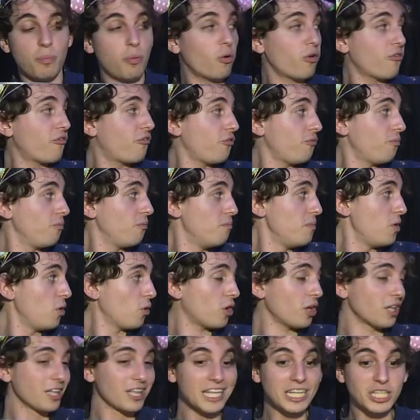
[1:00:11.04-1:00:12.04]
pour
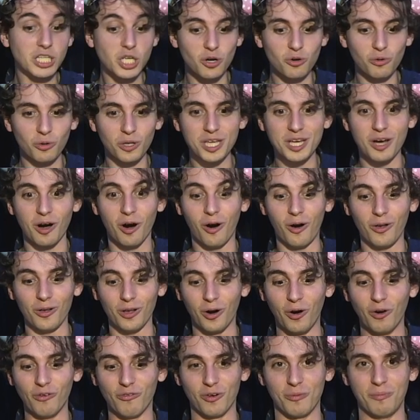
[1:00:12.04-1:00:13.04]
milk literally all
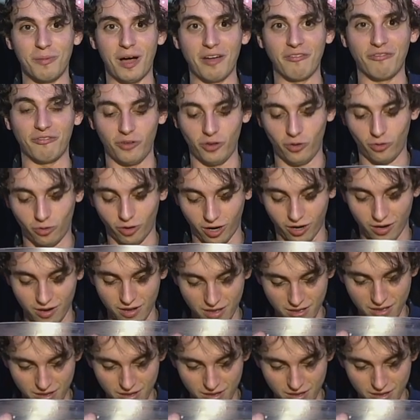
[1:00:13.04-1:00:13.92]
over my floor.